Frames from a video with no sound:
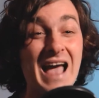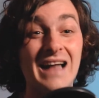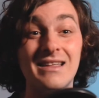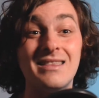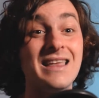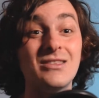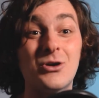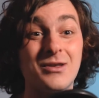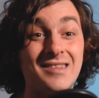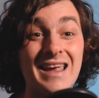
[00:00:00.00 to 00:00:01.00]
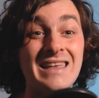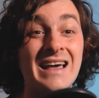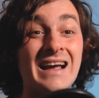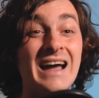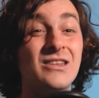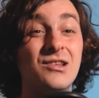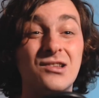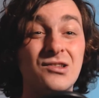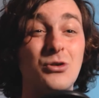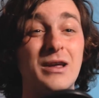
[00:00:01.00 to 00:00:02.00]
I didn't think they could take that kind of
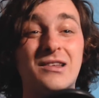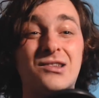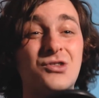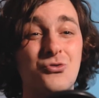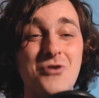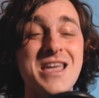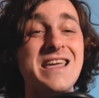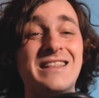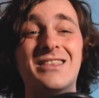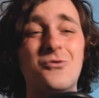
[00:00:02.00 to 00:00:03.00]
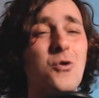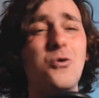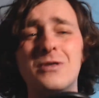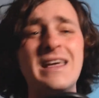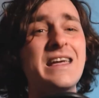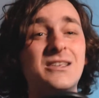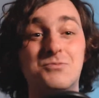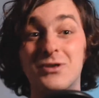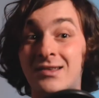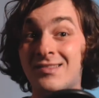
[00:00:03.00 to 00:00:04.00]
sonic strain in their old age,
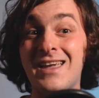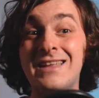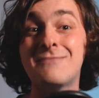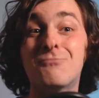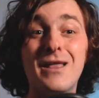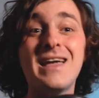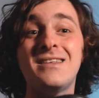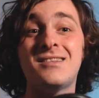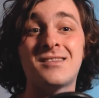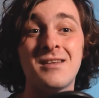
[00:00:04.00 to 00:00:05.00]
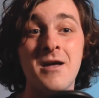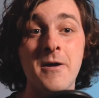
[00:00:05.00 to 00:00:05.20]
but they stayed in place.